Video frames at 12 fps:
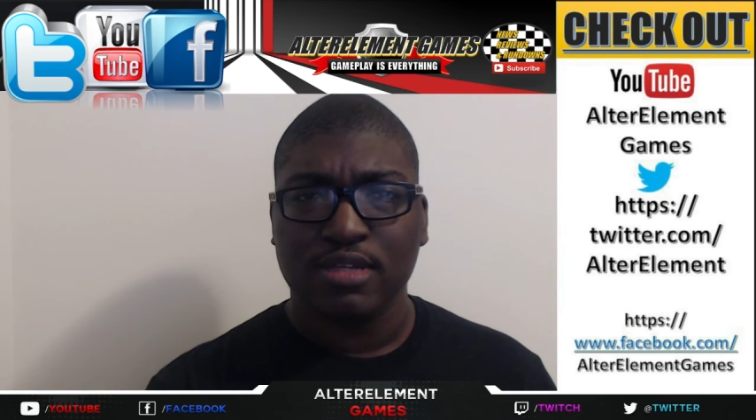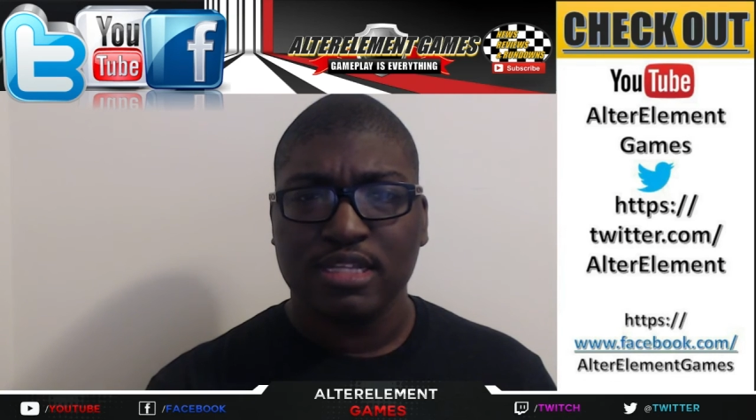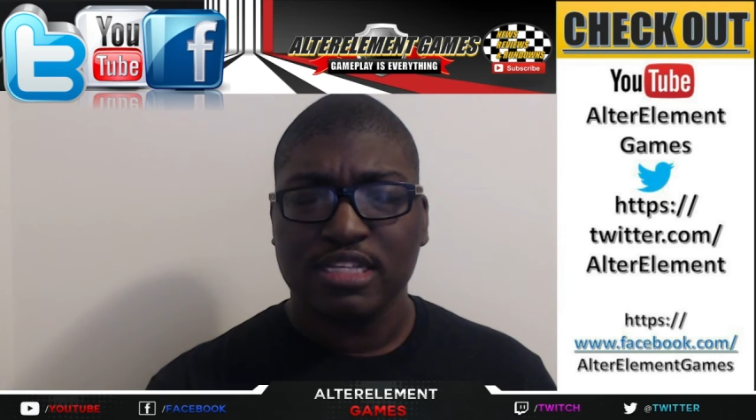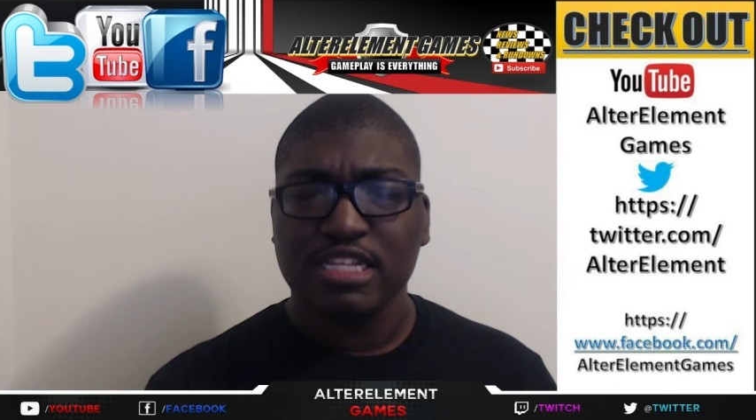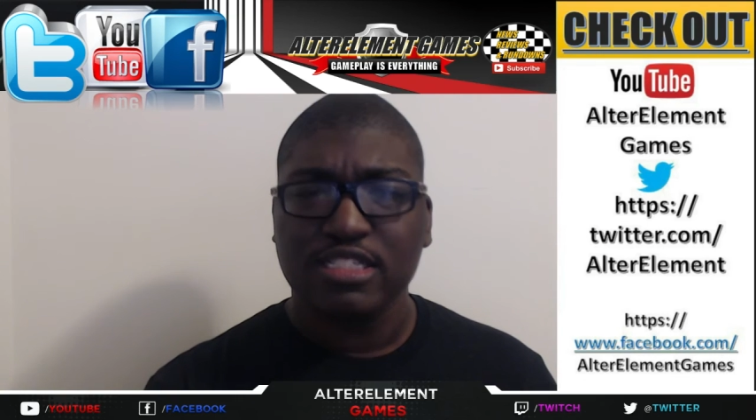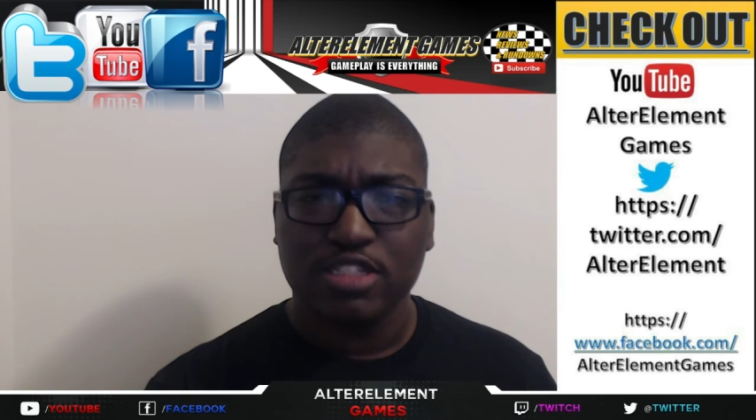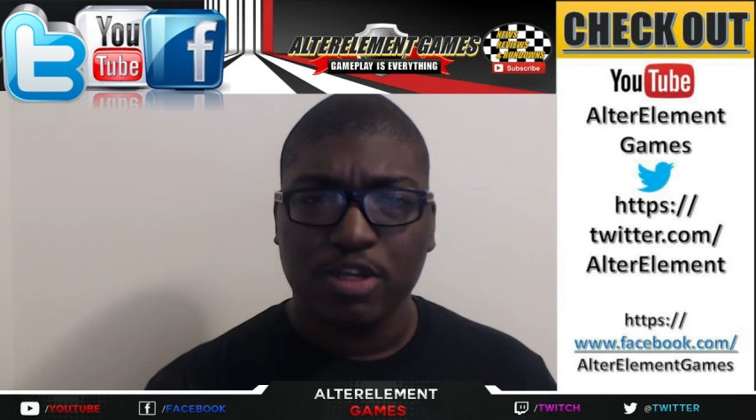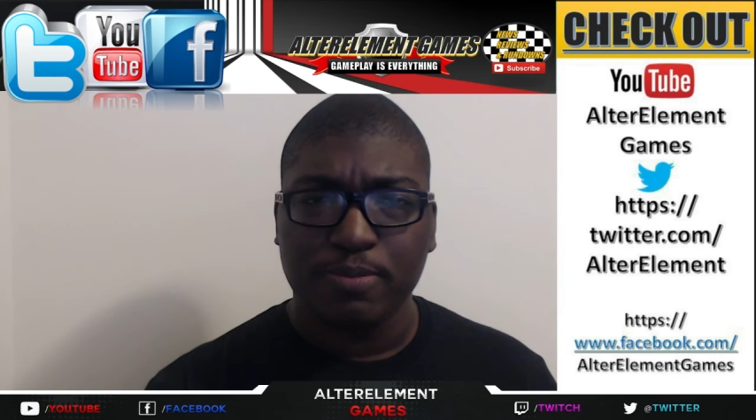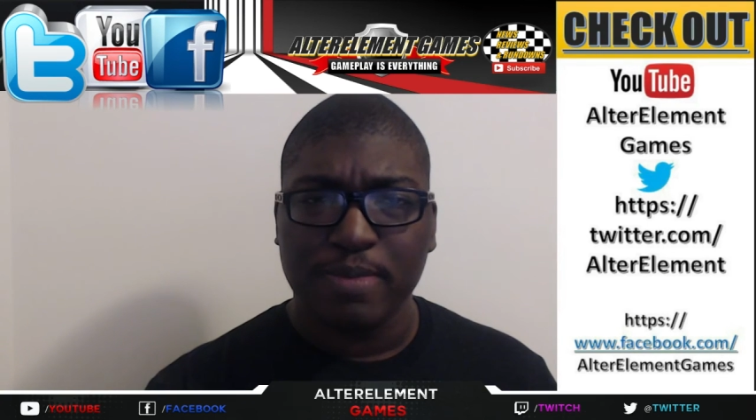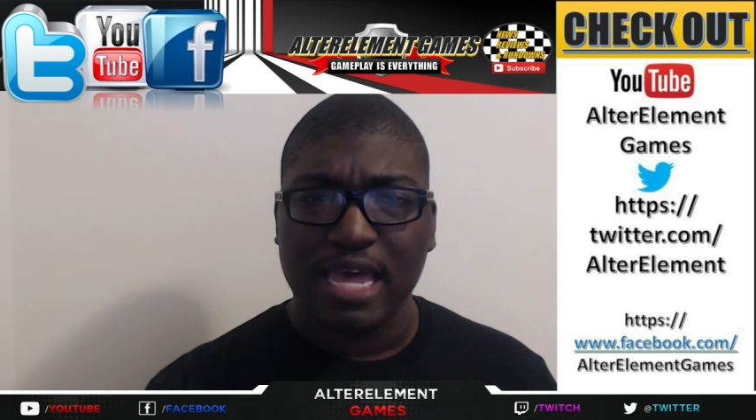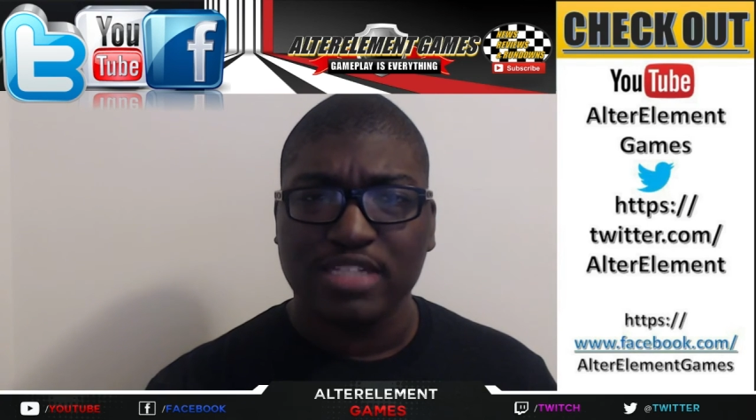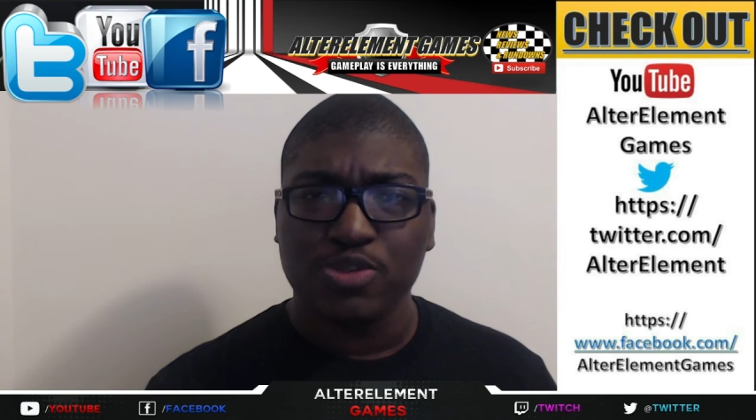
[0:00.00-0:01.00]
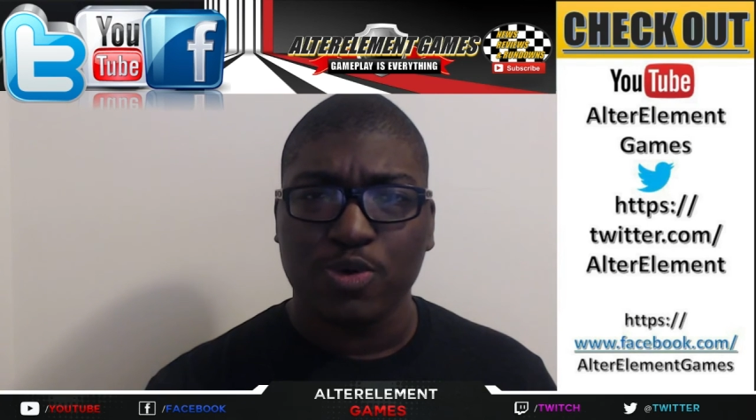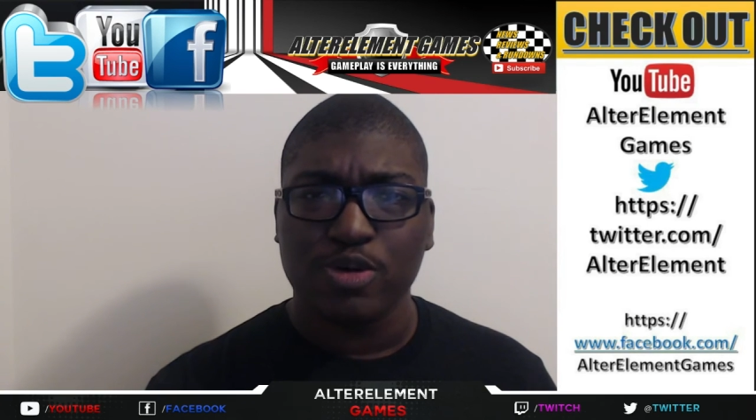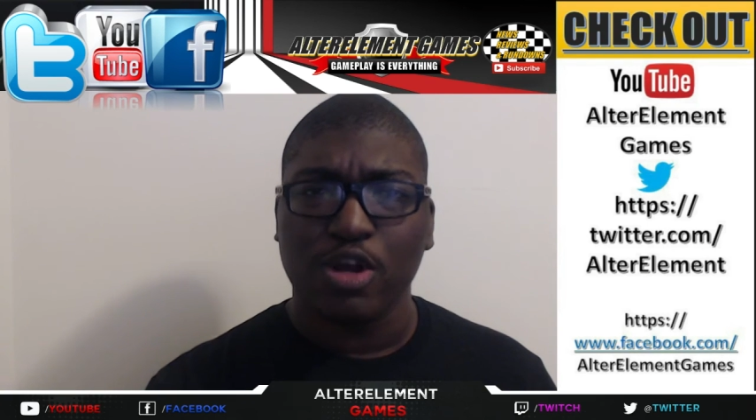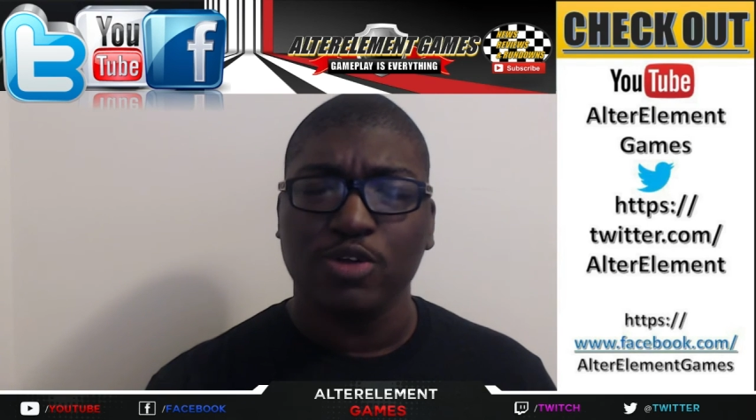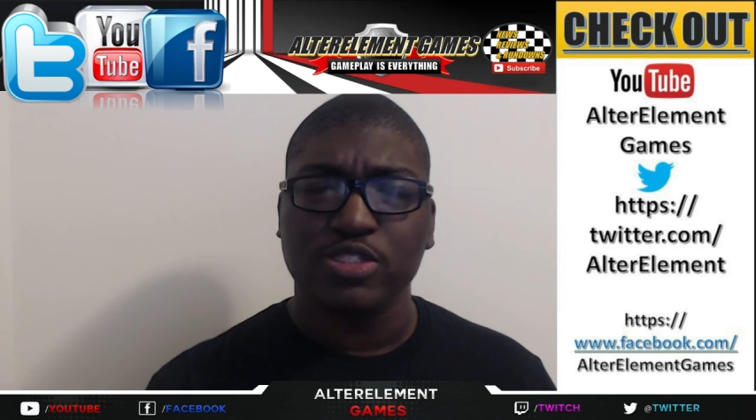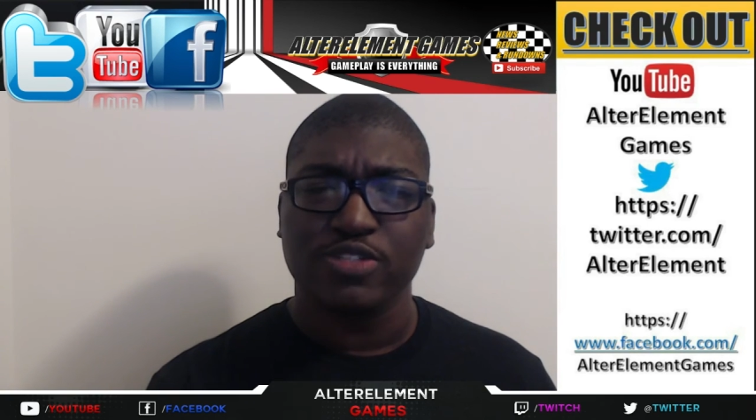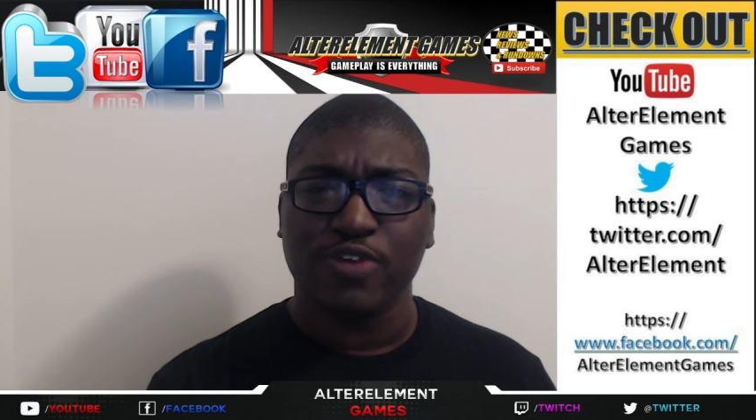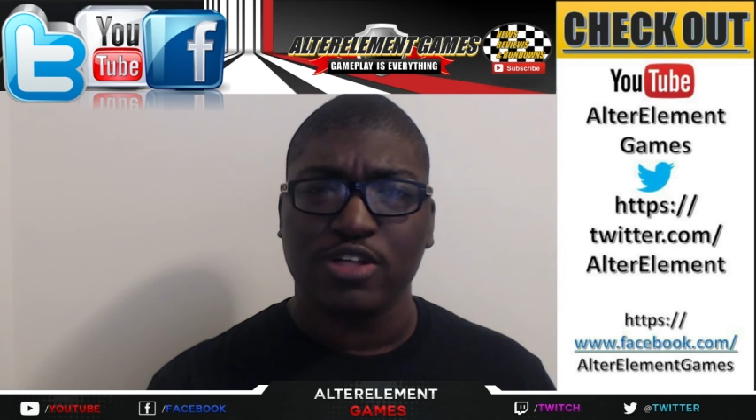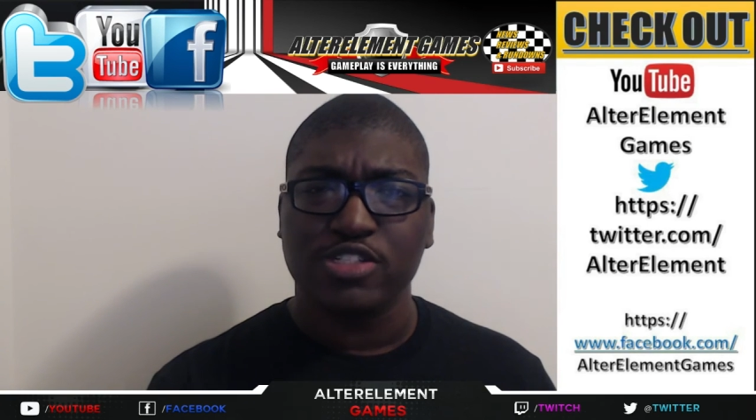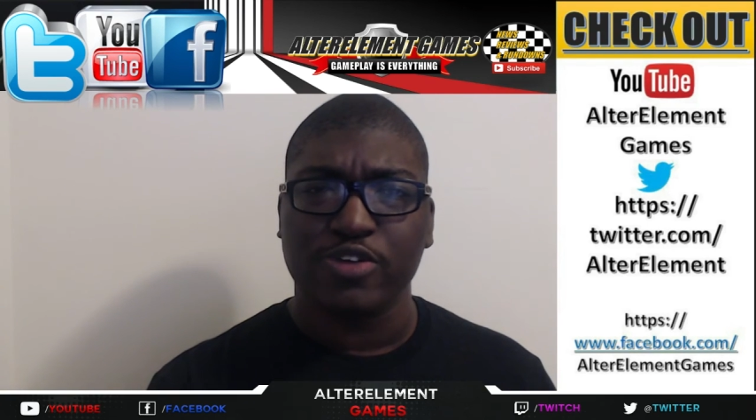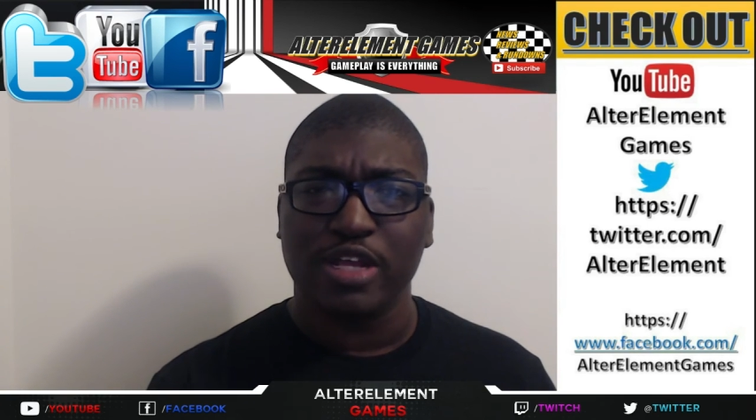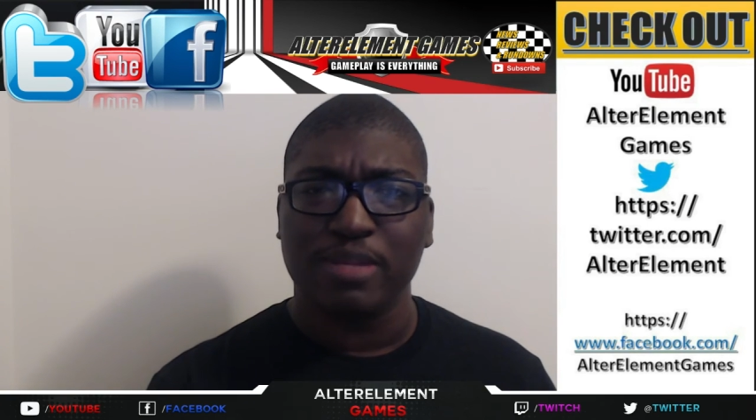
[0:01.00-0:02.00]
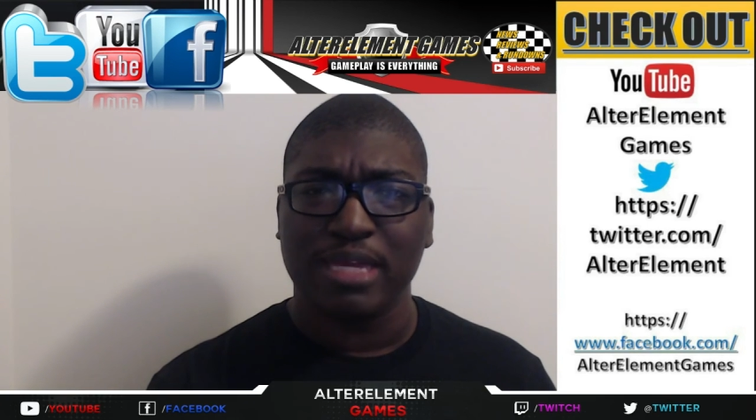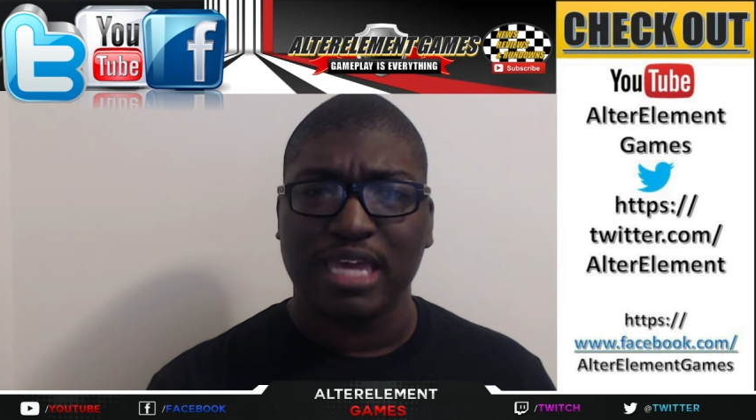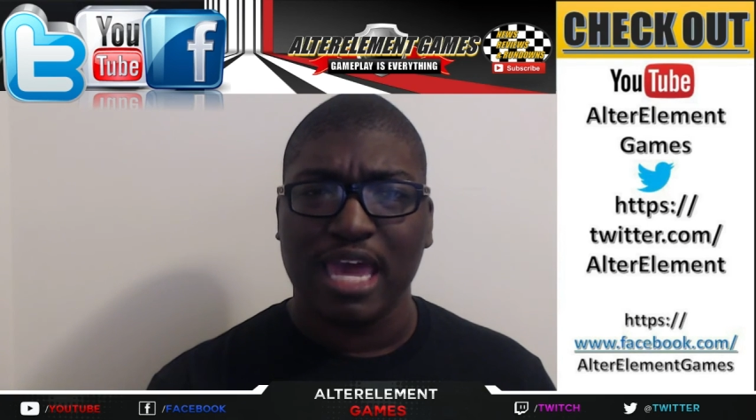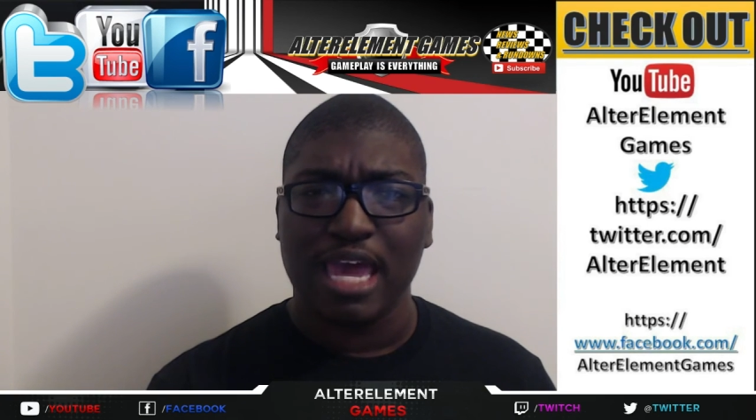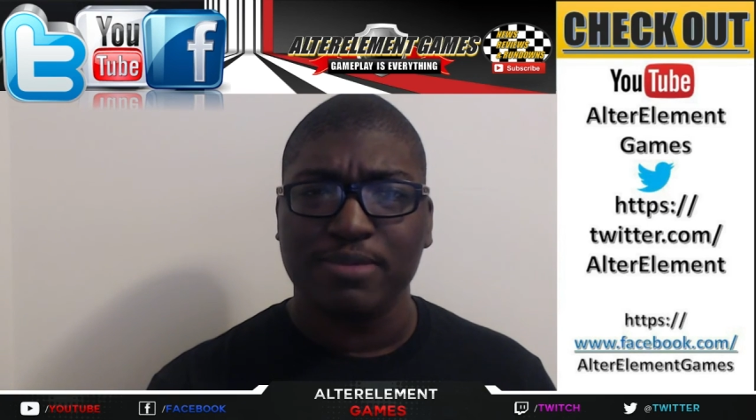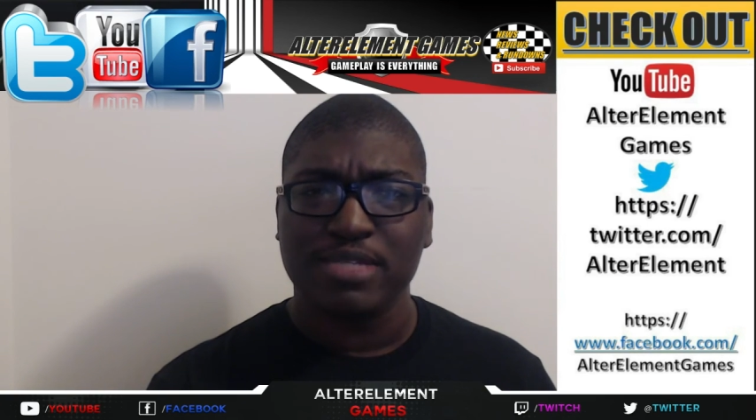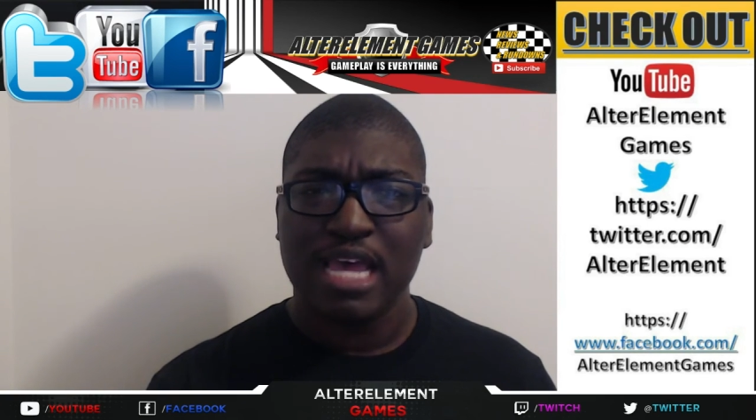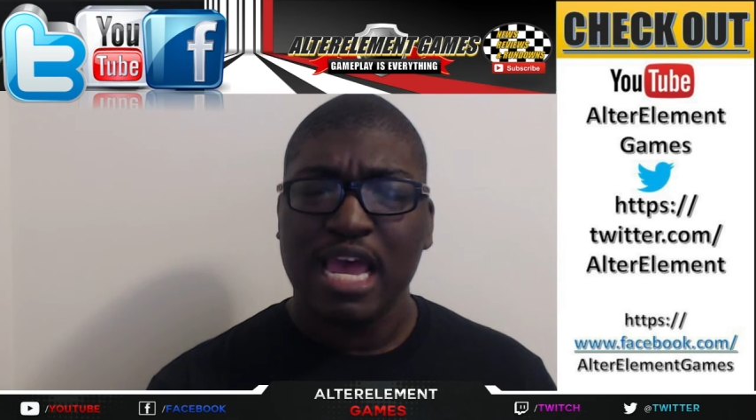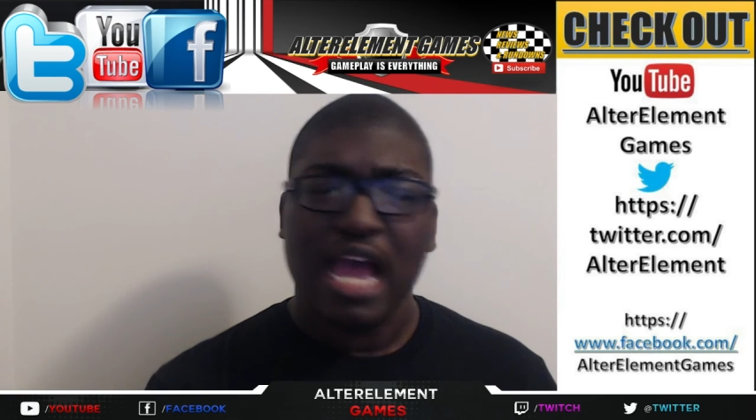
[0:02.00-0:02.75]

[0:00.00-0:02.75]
This is your man Jordan, host of Alter Element Games.